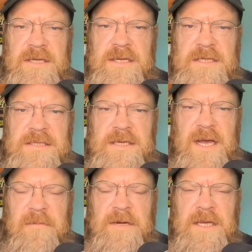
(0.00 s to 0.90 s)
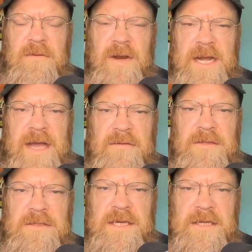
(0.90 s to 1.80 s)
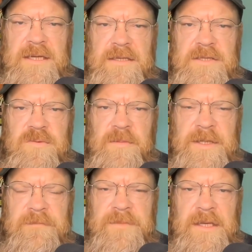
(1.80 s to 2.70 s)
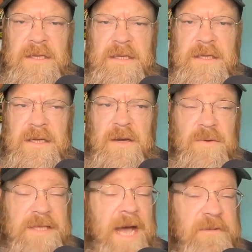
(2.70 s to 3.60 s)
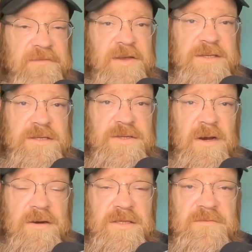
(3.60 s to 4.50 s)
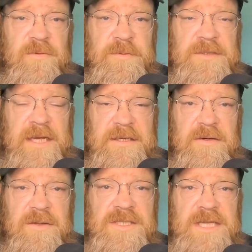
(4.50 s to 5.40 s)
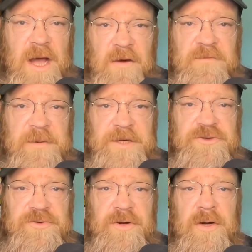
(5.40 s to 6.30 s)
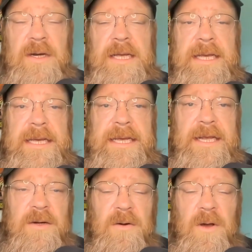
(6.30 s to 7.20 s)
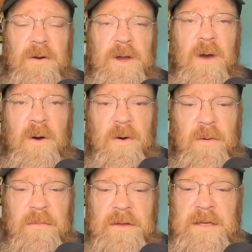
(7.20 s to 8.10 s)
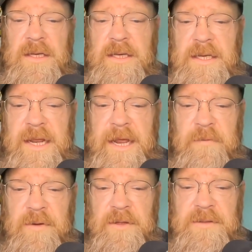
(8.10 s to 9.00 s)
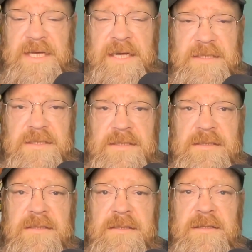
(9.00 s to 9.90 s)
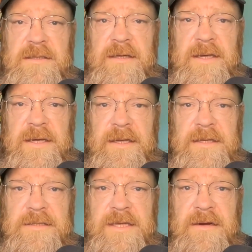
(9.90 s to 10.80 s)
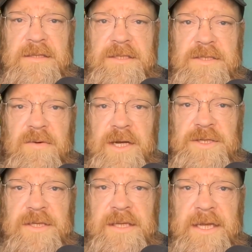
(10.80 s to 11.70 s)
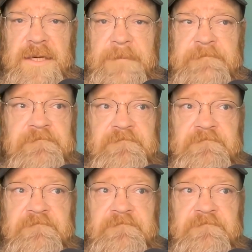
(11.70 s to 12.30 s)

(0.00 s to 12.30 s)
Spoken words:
in the days to come. But again, right now, it looks like this woman will not be facing charges for protecting herself from an intruder in her own home in Amarillo, Texas. A scary situation that